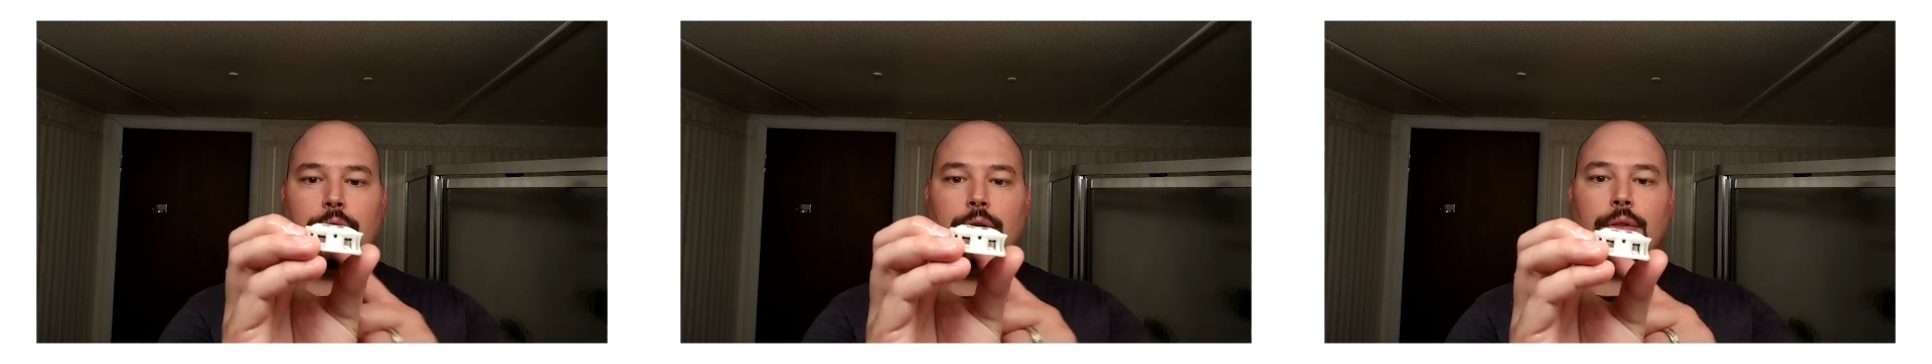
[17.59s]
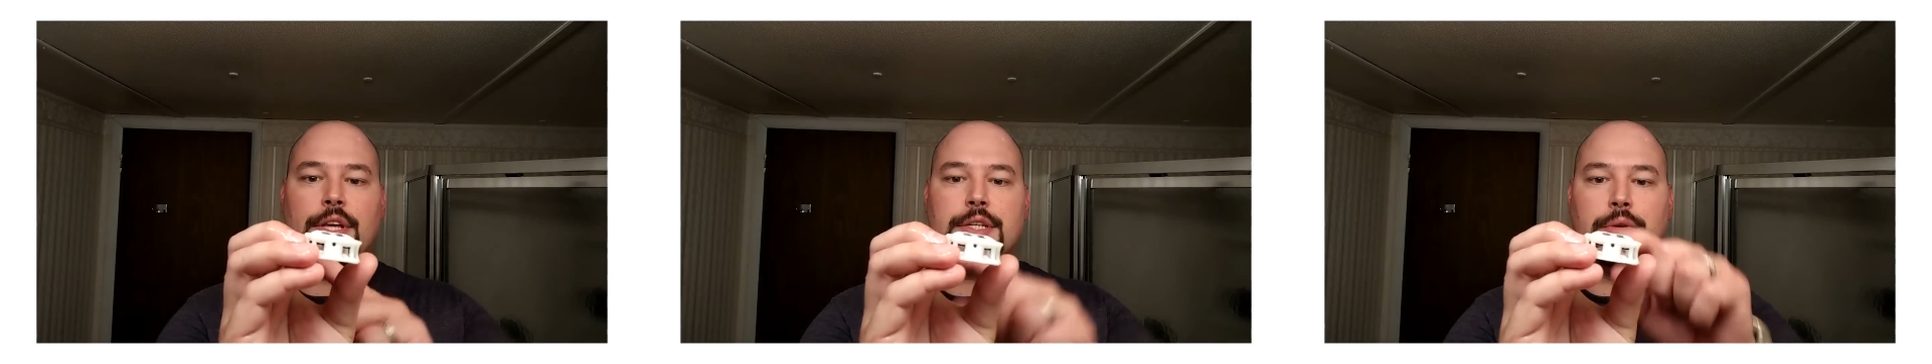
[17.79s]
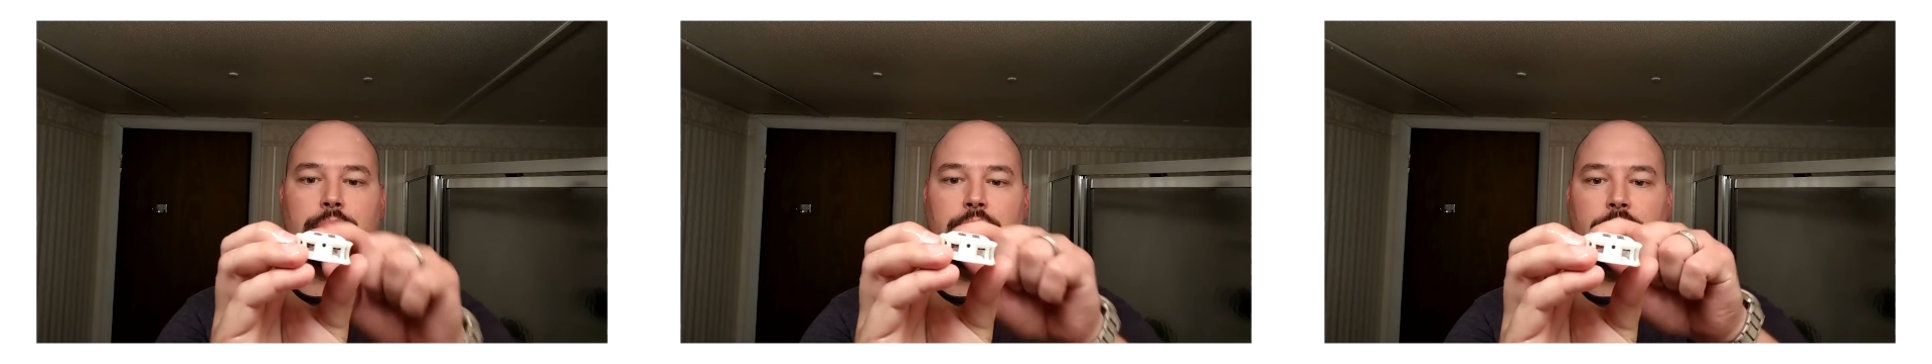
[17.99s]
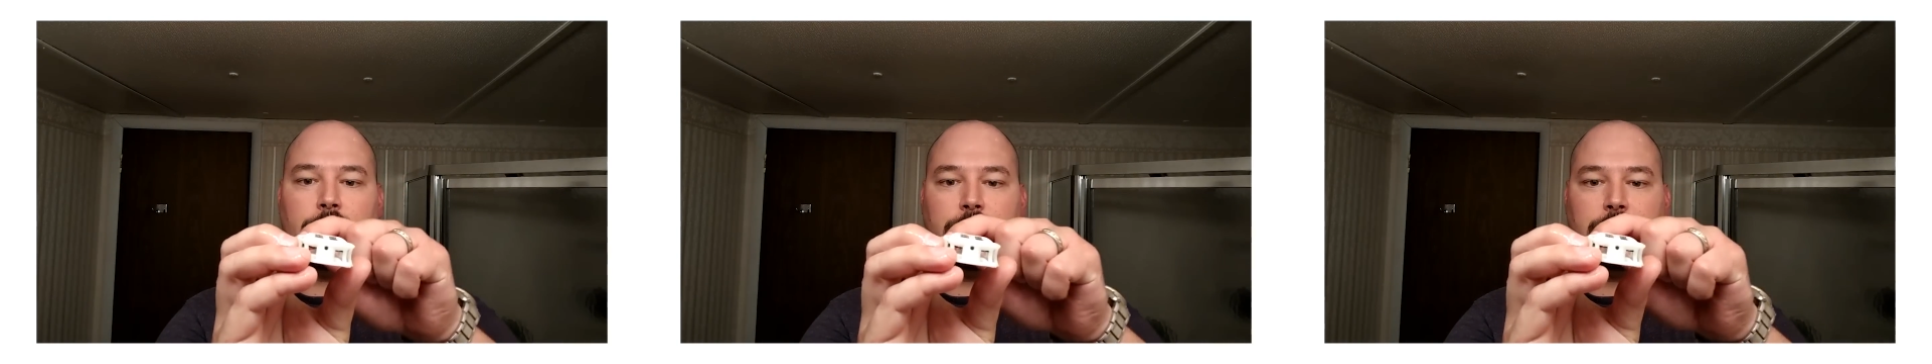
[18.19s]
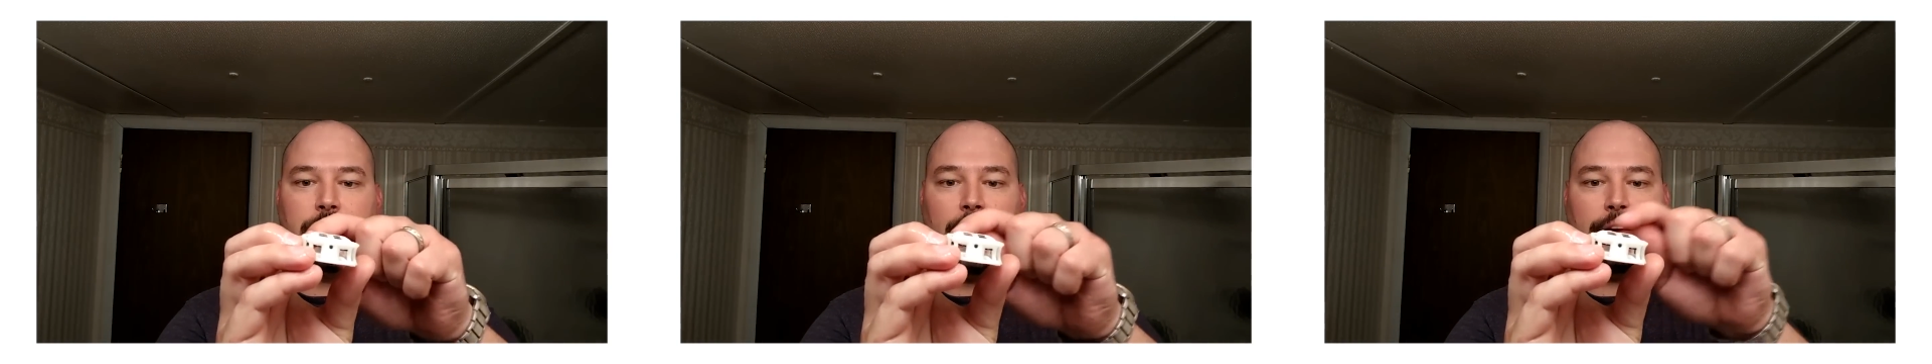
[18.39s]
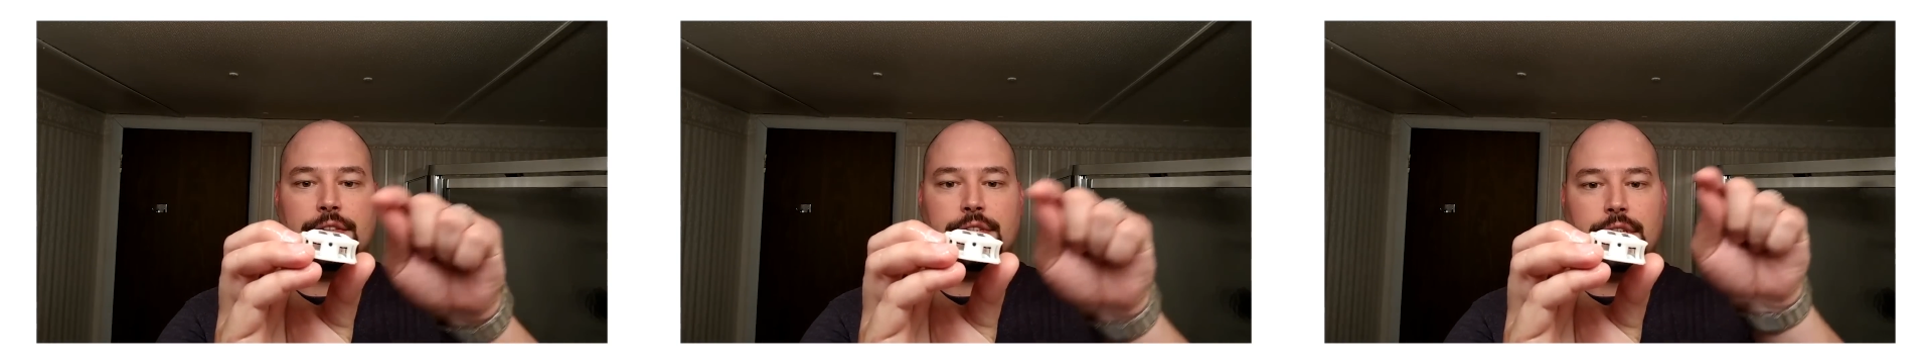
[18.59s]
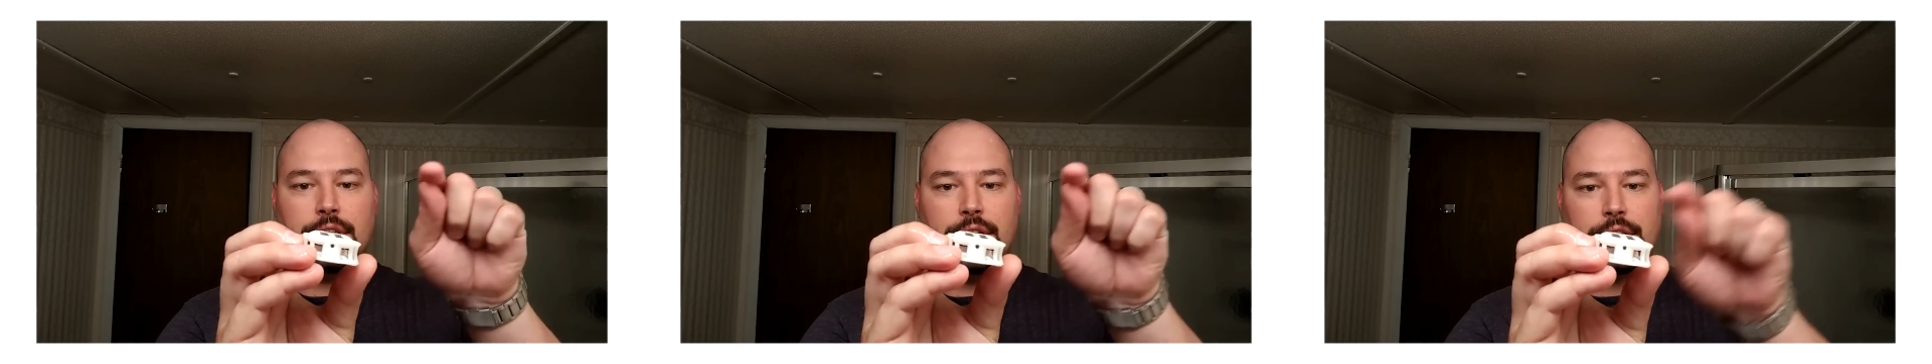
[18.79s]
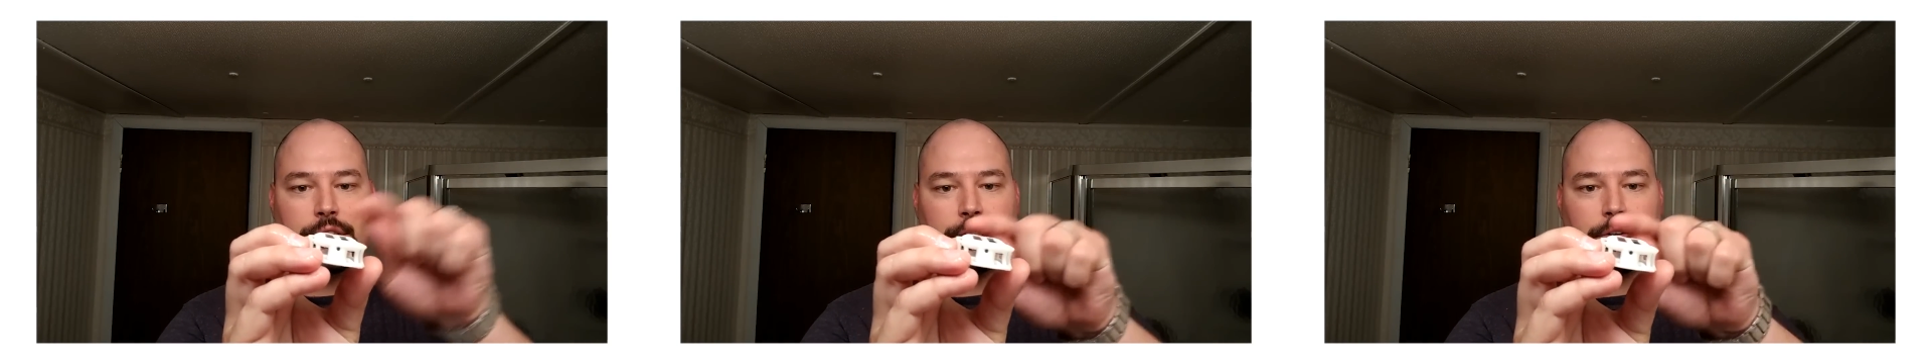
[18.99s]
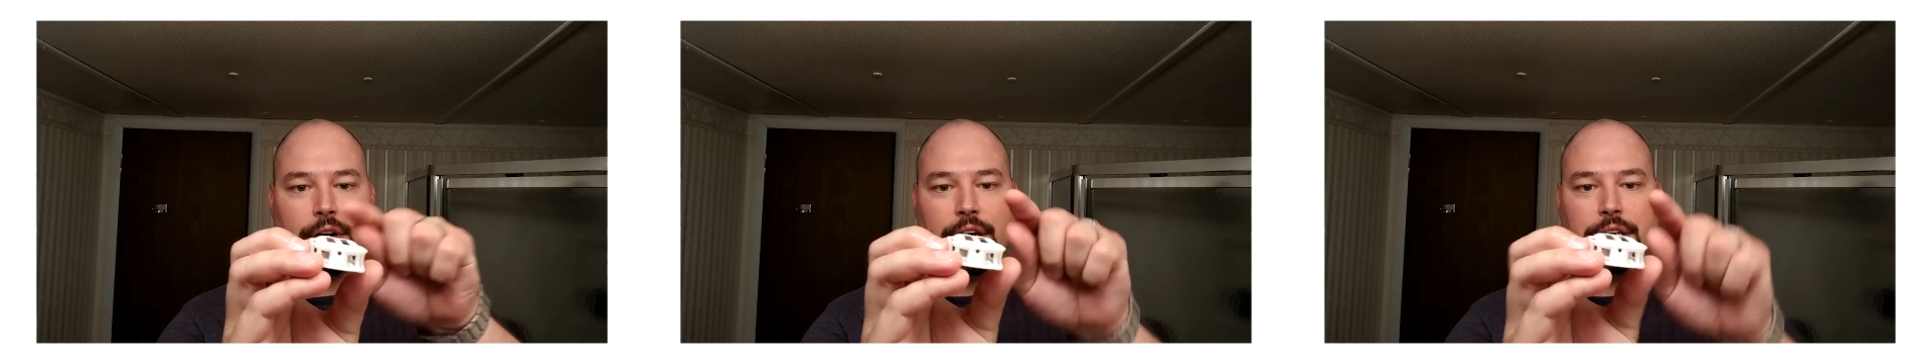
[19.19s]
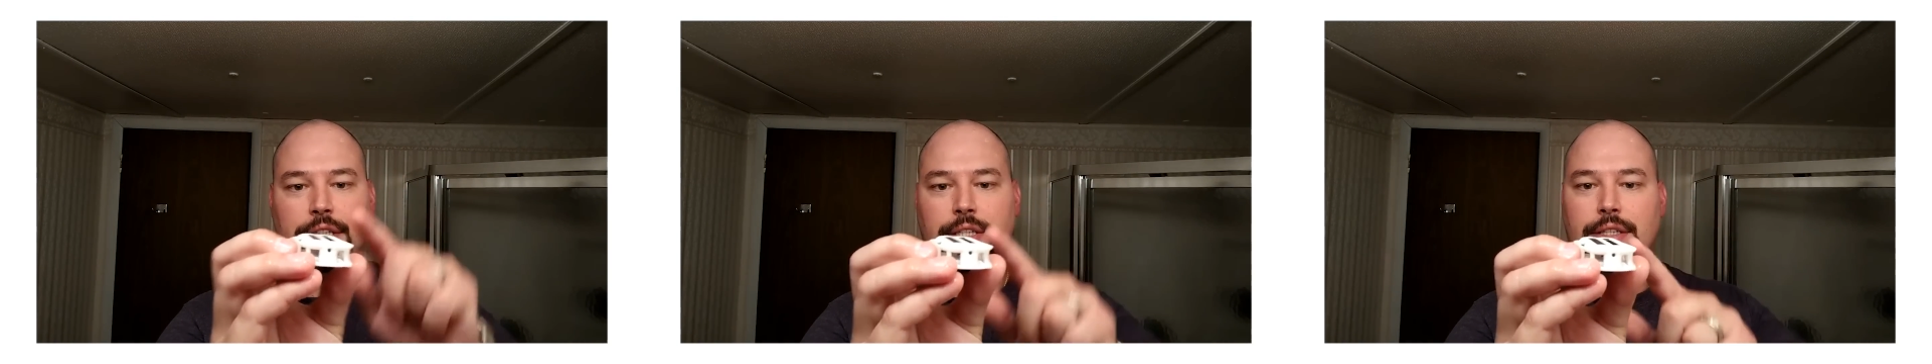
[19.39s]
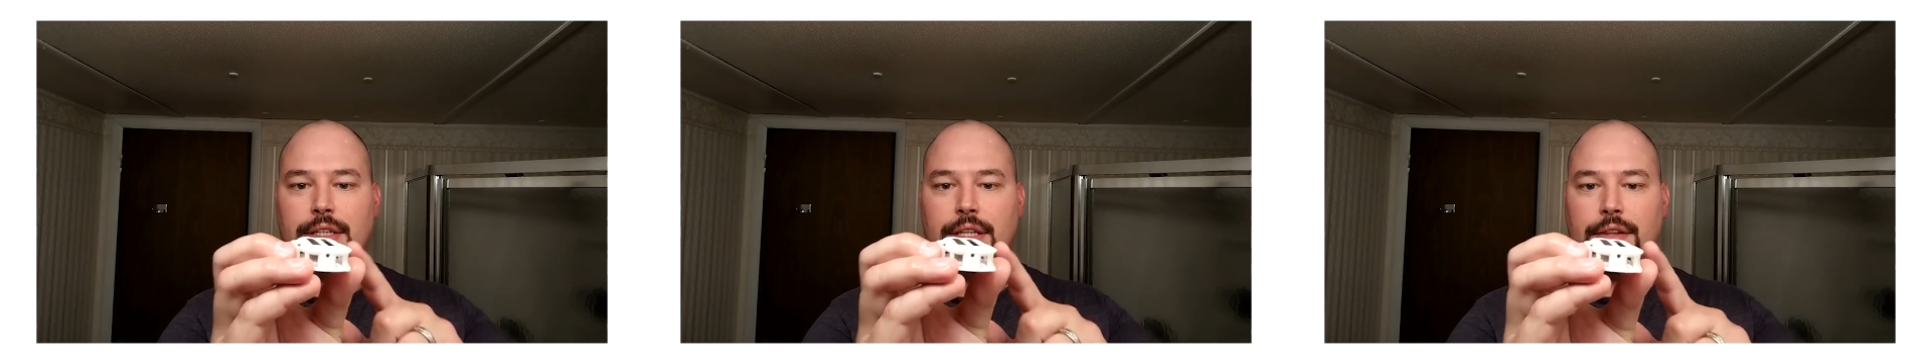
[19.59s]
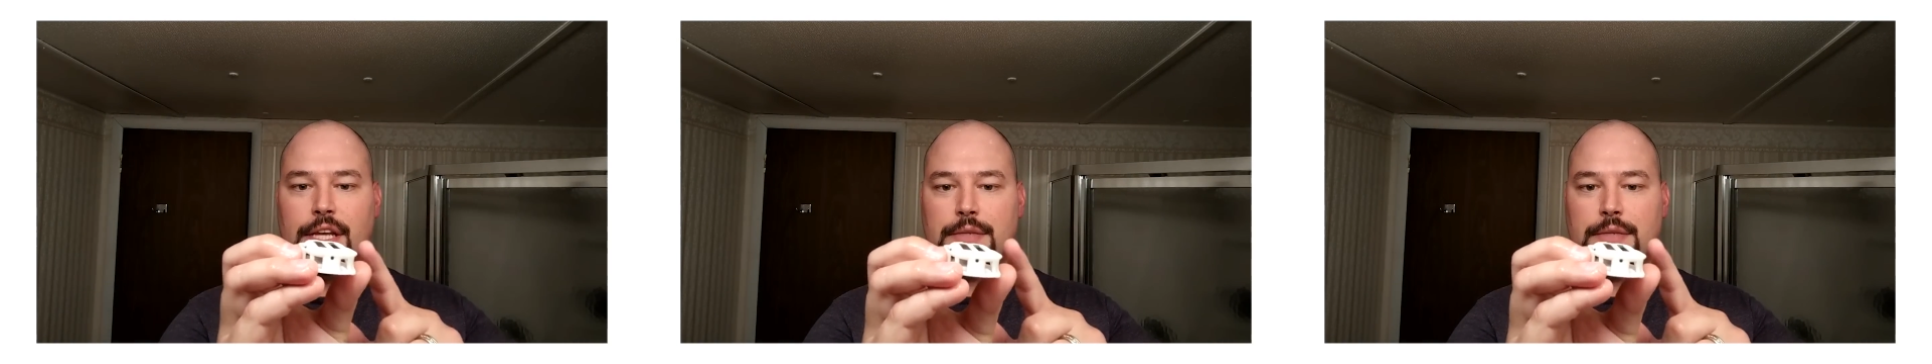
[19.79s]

So this one here shaves this direction,